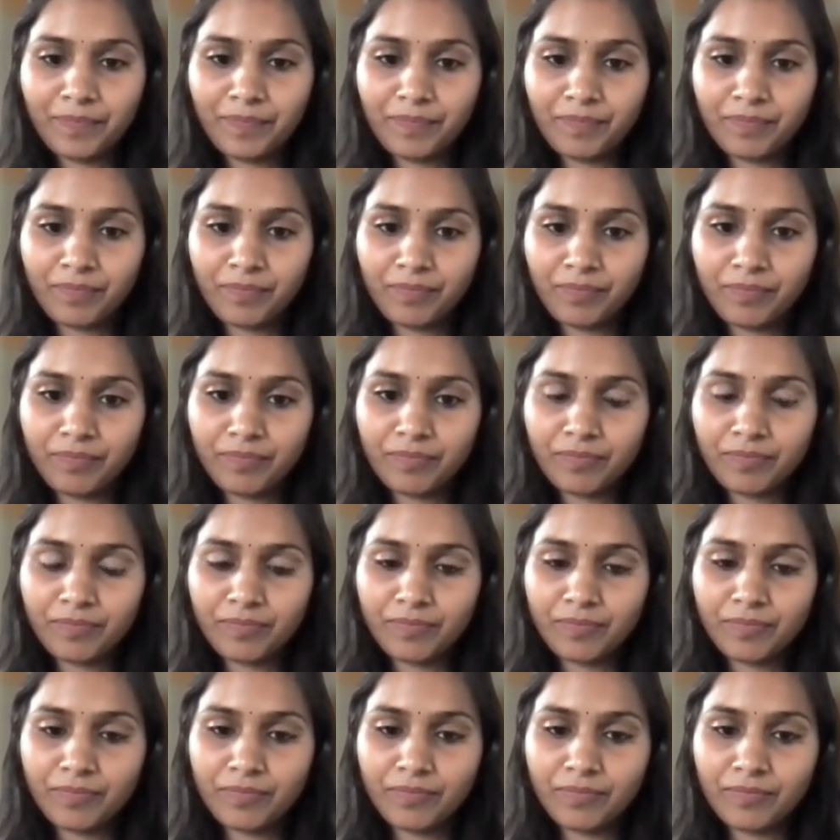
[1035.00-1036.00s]

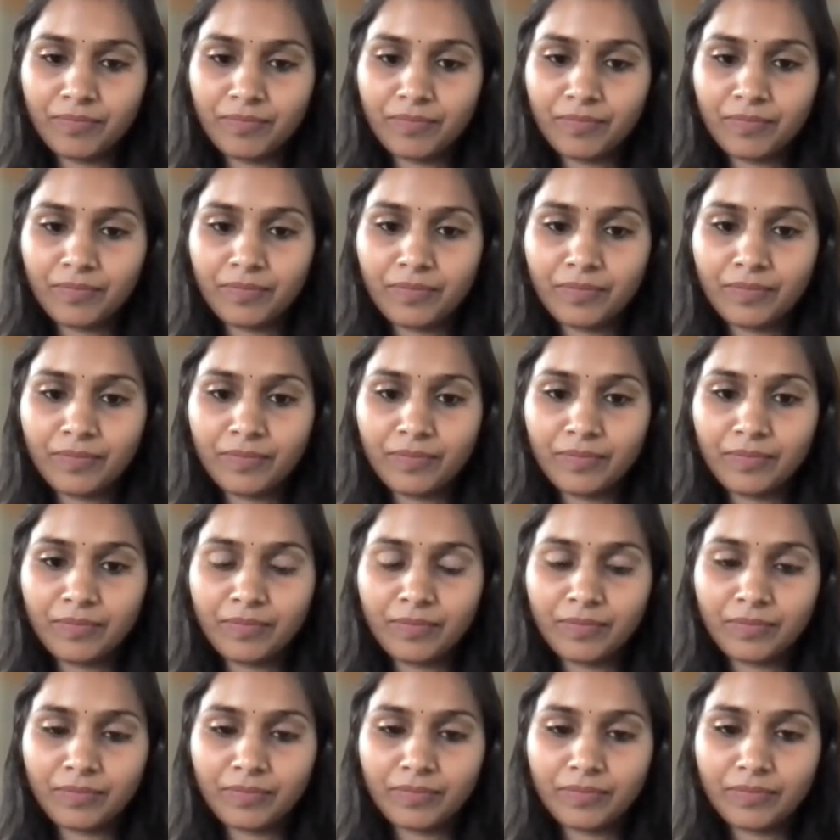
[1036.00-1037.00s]

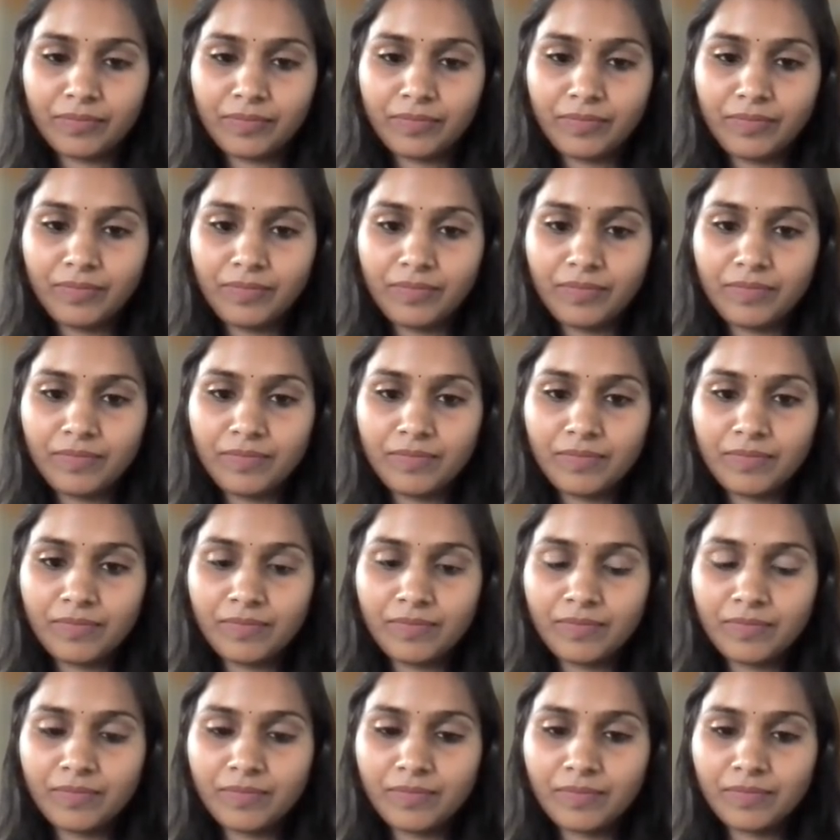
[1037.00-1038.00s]

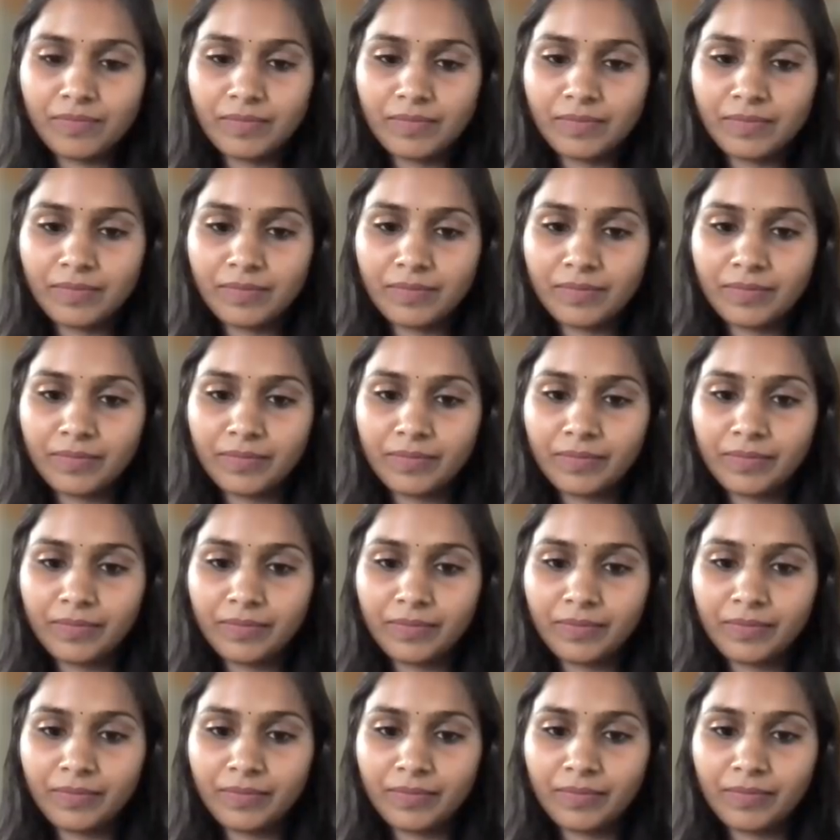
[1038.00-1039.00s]

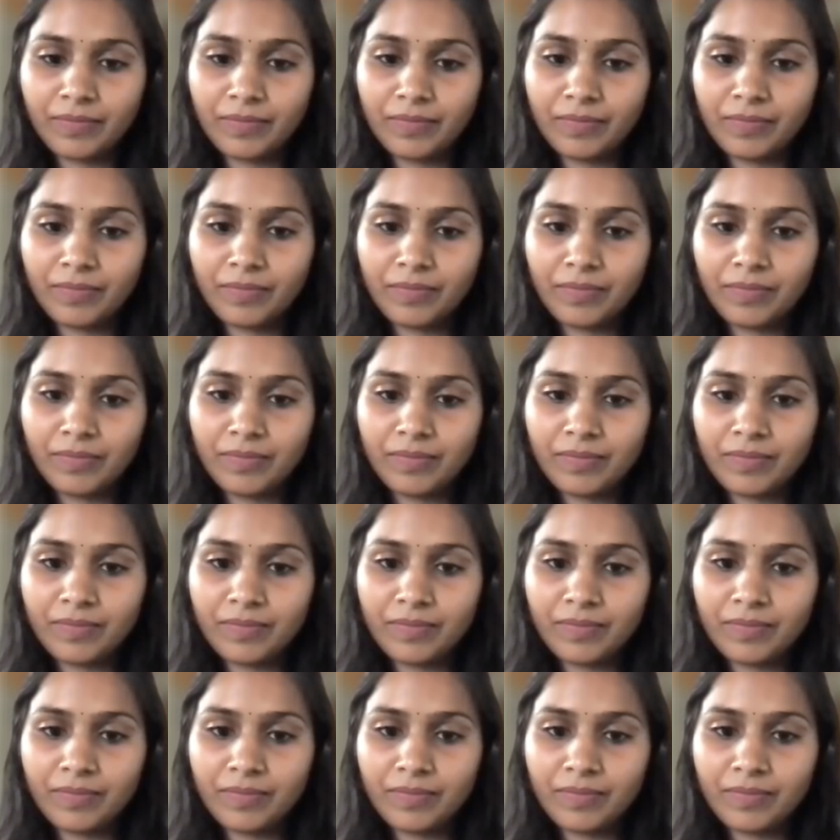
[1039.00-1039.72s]
The person shown says nothing.